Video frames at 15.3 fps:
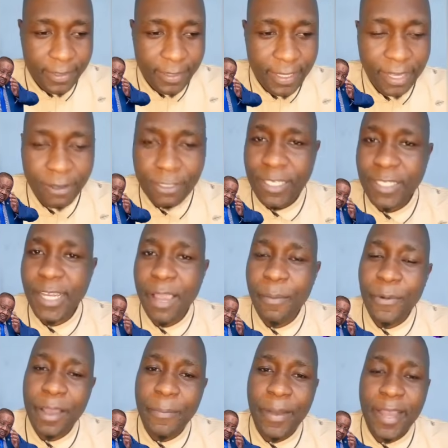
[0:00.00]
There was a time
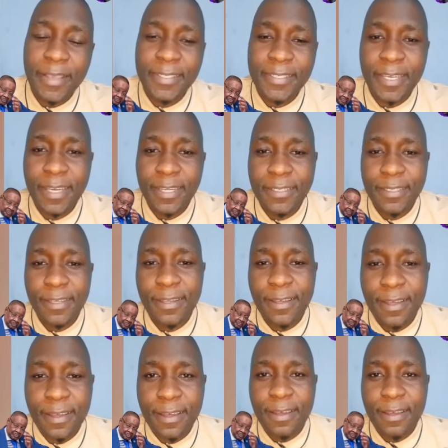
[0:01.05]
whereby I said,
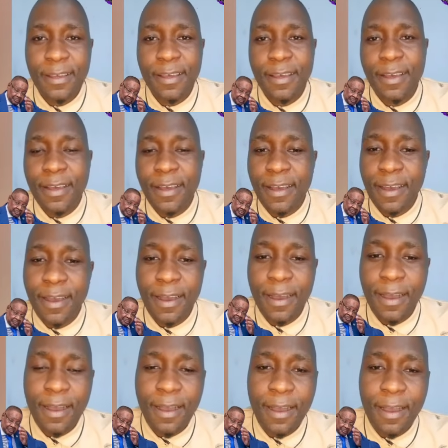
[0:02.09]

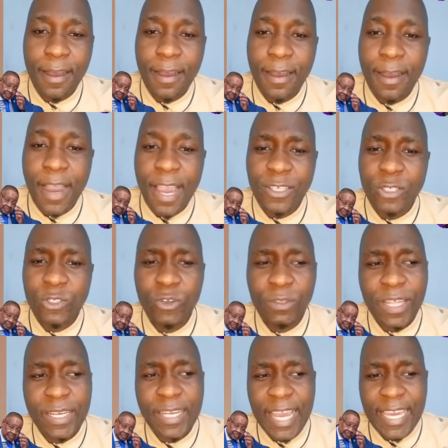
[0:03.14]
I saw
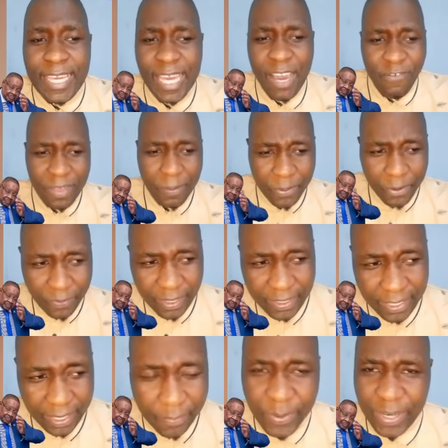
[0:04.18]
that I gave the
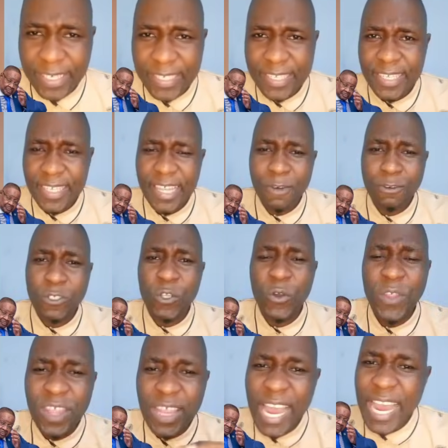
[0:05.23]
prophecy, but there was
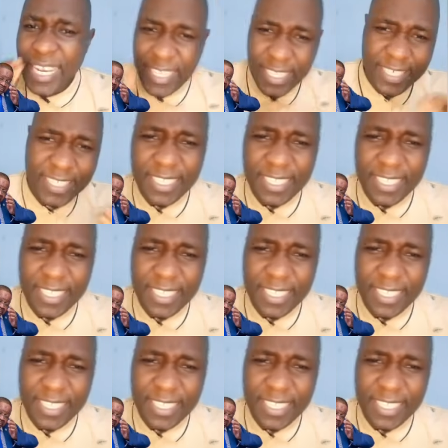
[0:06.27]
not that